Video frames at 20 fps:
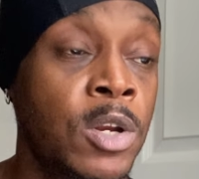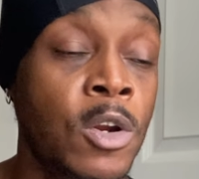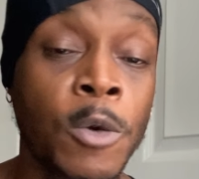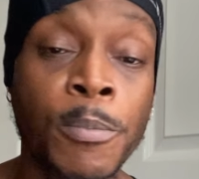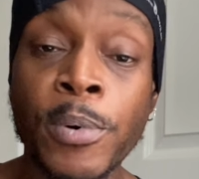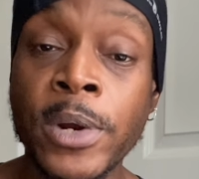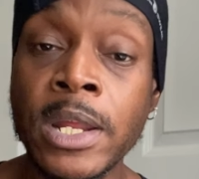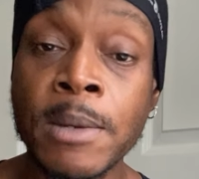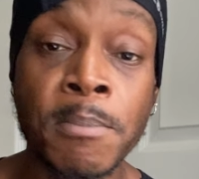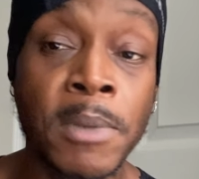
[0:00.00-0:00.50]

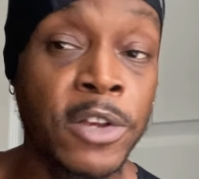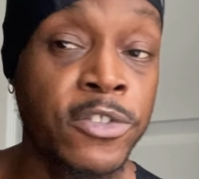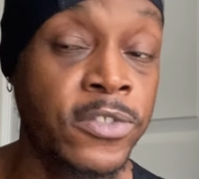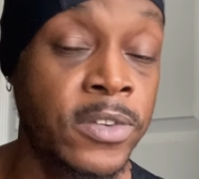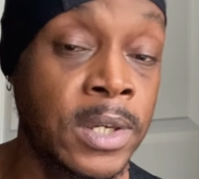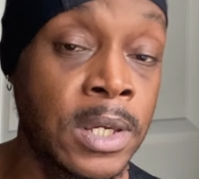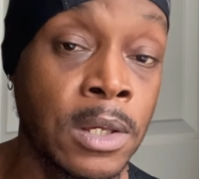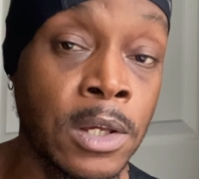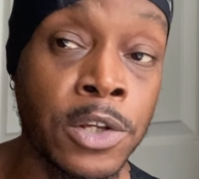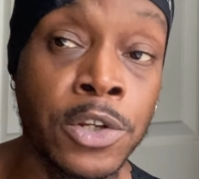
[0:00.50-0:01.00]
pretty much to
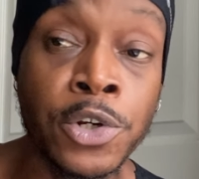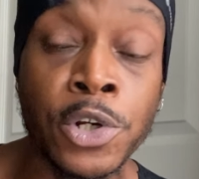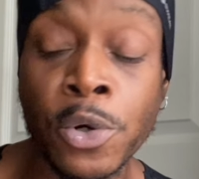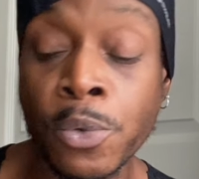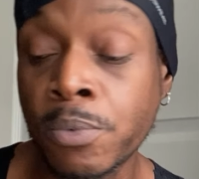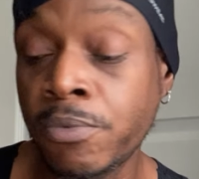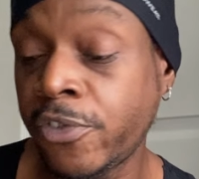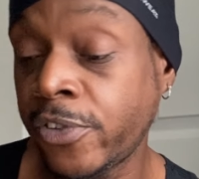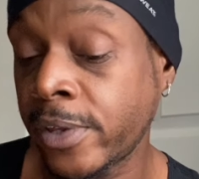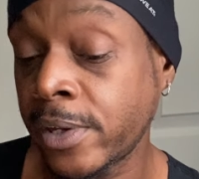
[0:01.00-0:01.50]
get
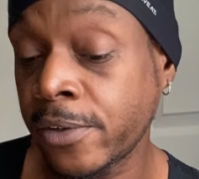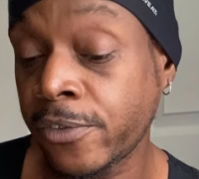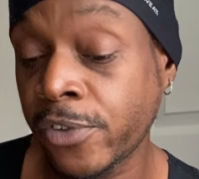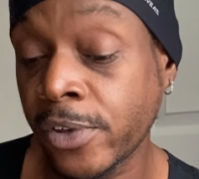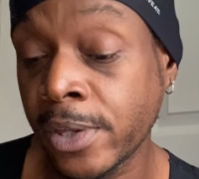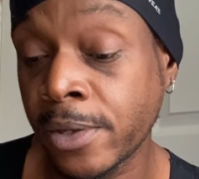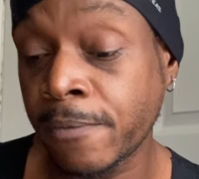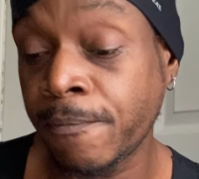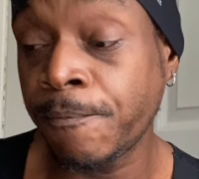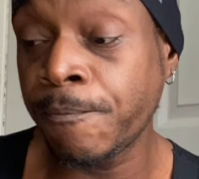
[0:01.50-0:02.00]

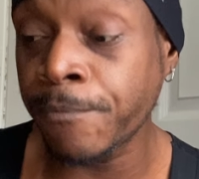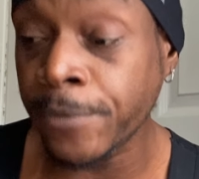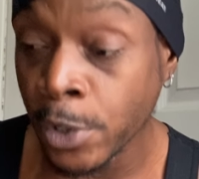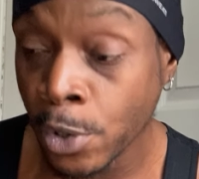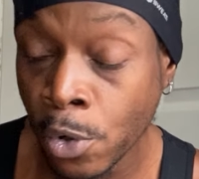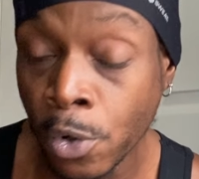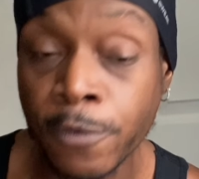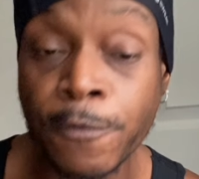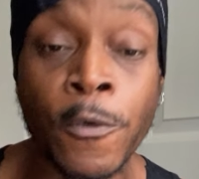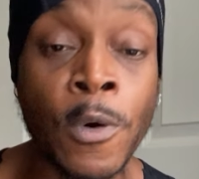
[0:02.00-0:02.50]
to
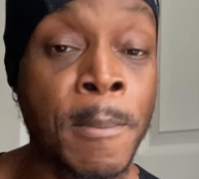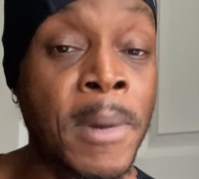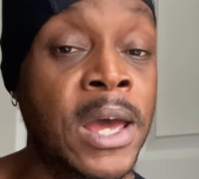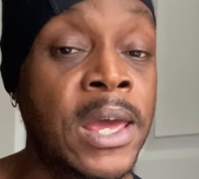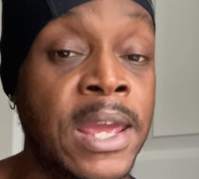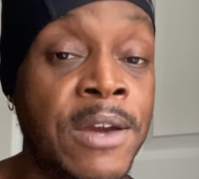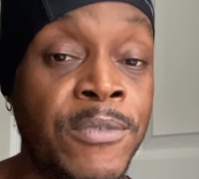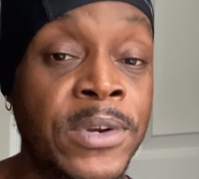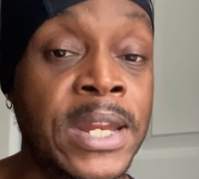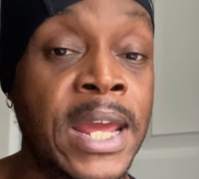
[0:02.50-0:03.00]
fuel for my
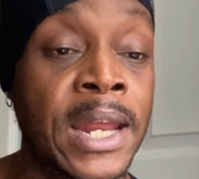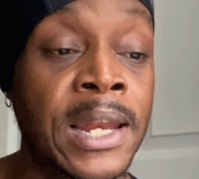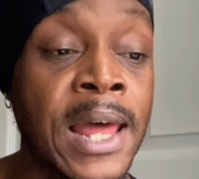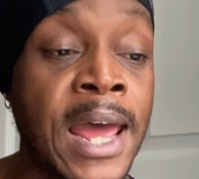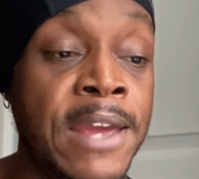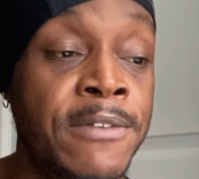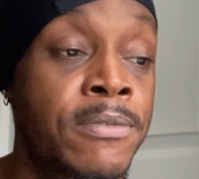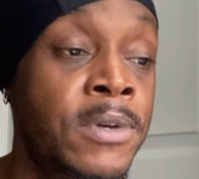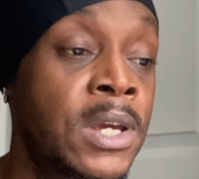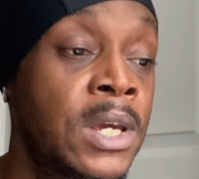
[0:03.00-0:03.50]
everyday
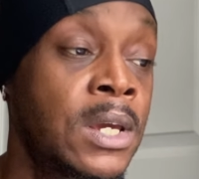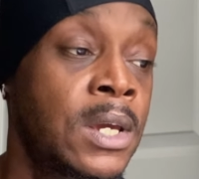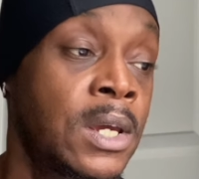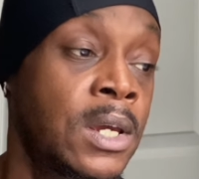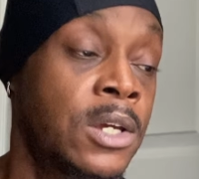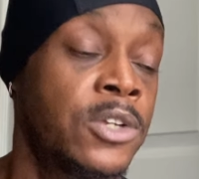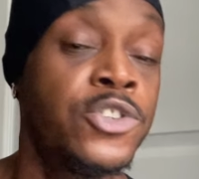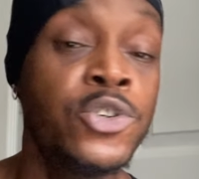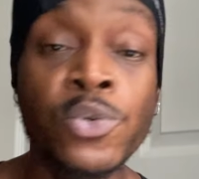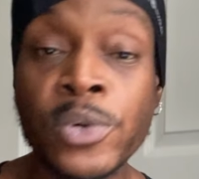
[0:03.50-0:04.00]
life
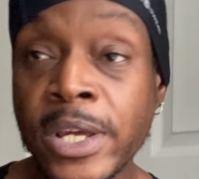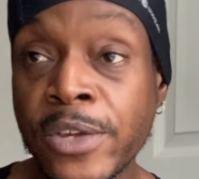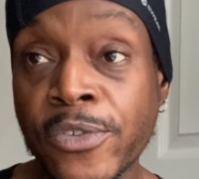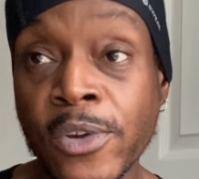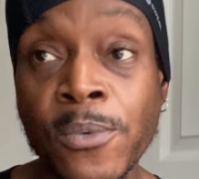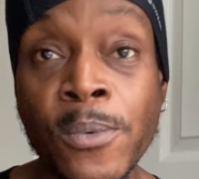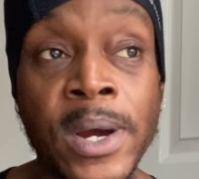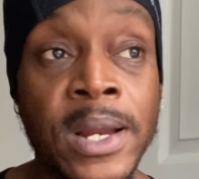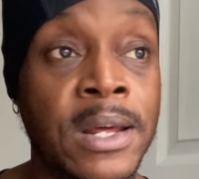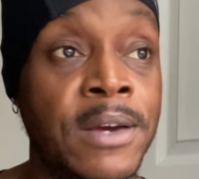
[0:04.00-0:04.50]
duties or
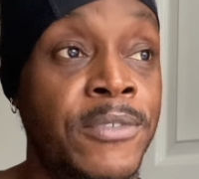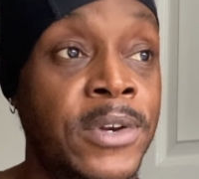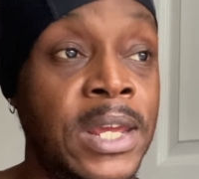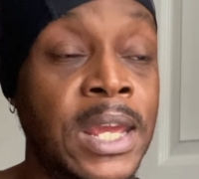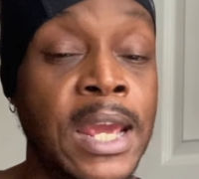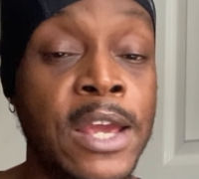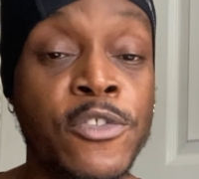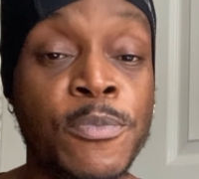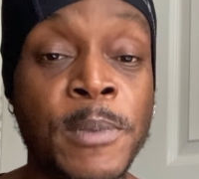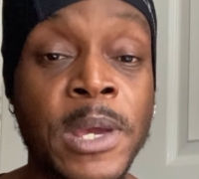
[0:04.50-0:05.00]
whatever the
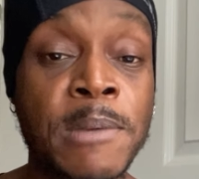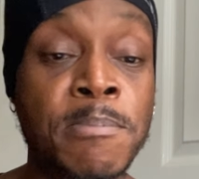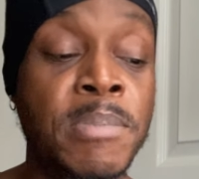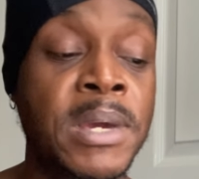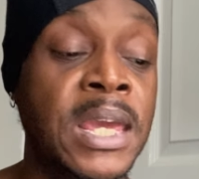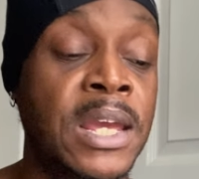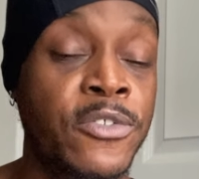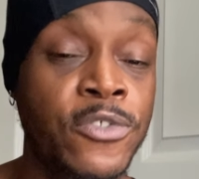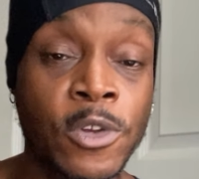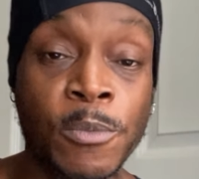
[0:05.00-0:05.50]
case may
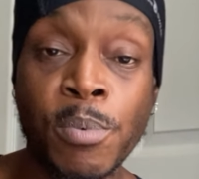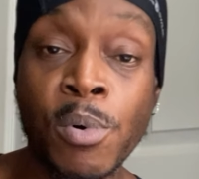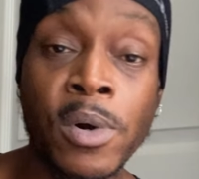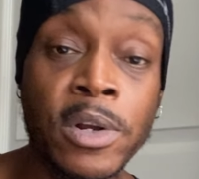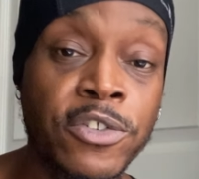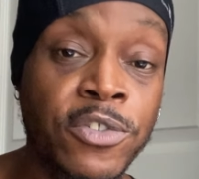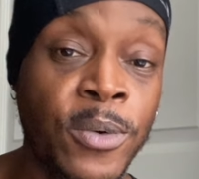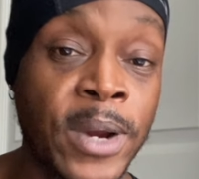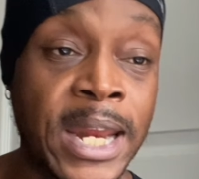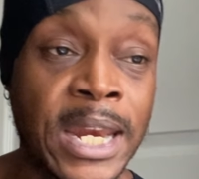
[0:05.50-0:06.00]
be, and support
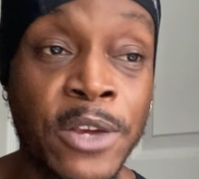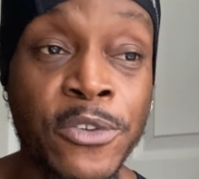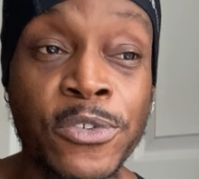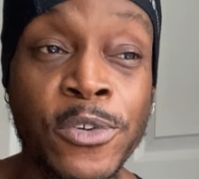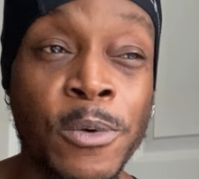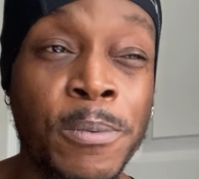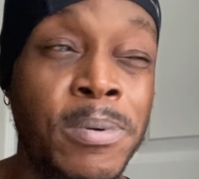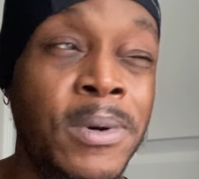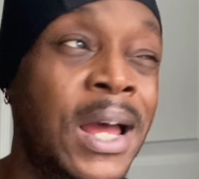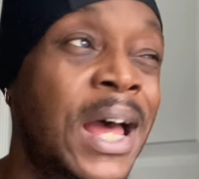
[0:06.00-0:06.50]
training.
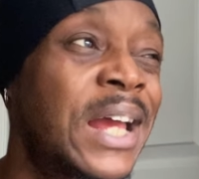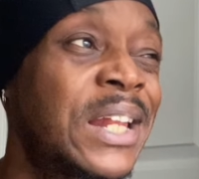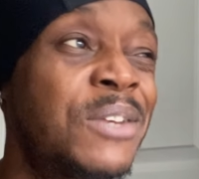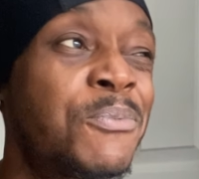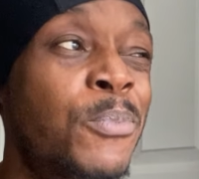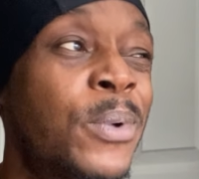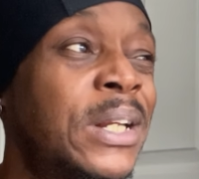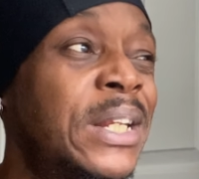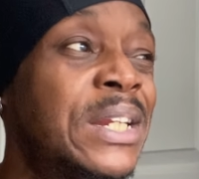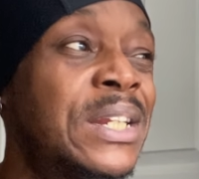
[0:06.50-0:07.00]
So I
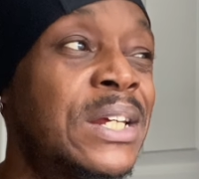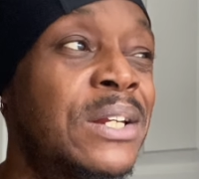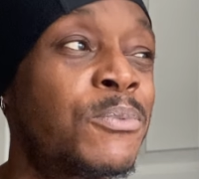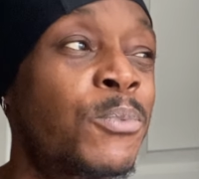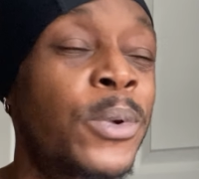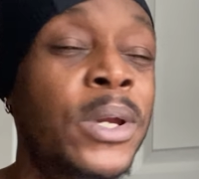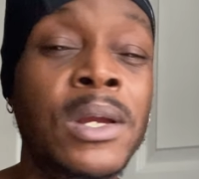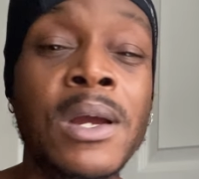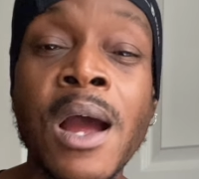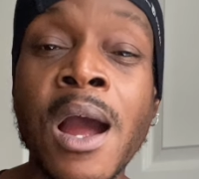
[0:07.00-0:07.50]
really didn't
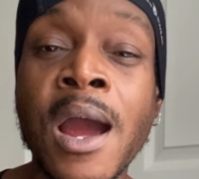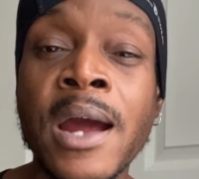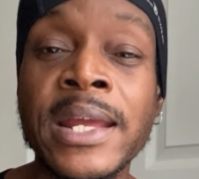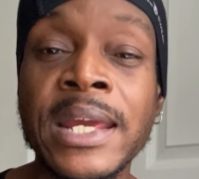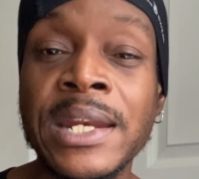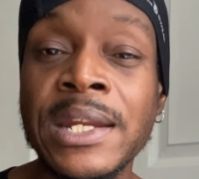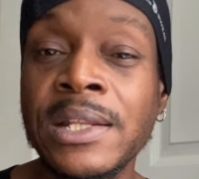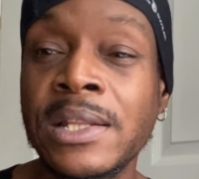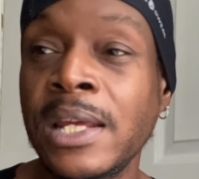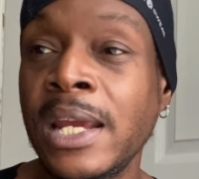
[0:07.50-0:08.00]
regard
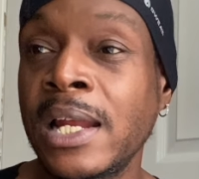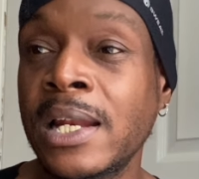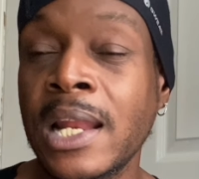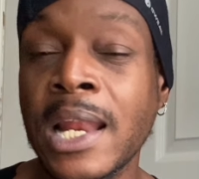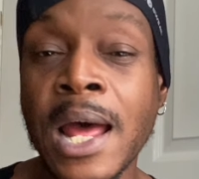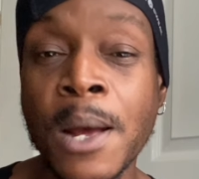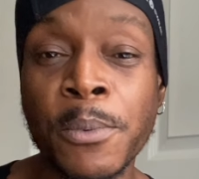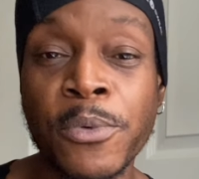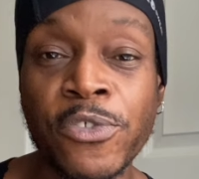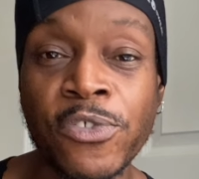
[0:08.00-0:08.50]
anything that
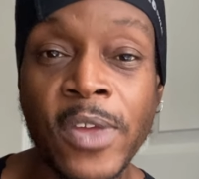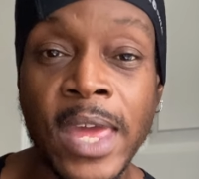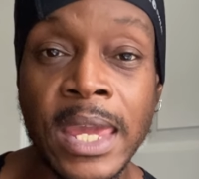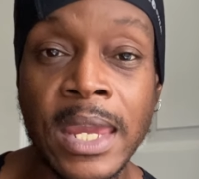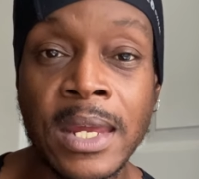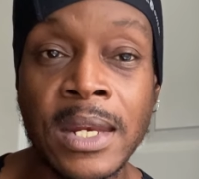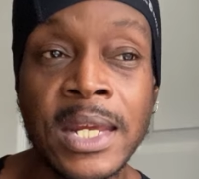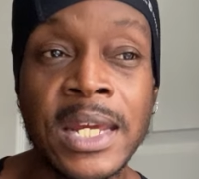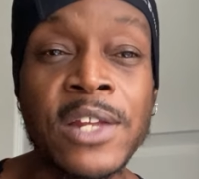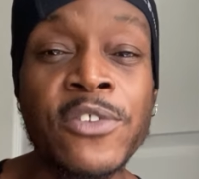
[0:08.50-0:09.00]
I was
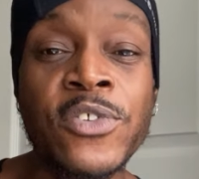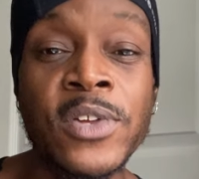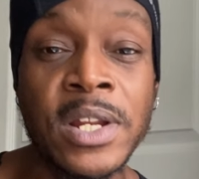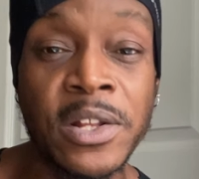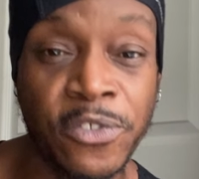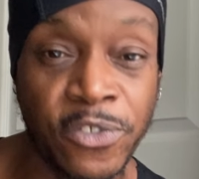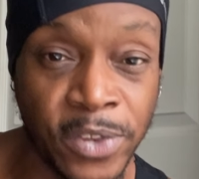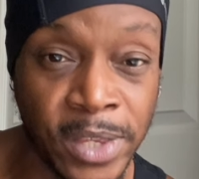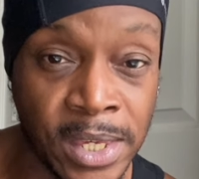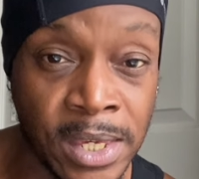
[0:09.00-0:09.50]
taking in to the
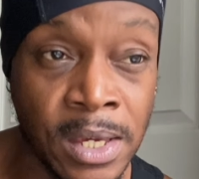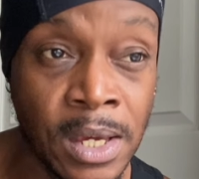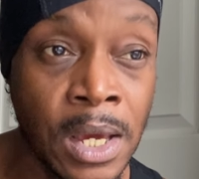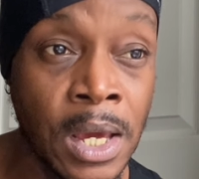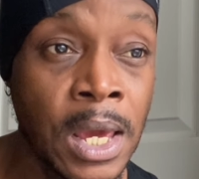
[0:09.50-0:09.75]
T.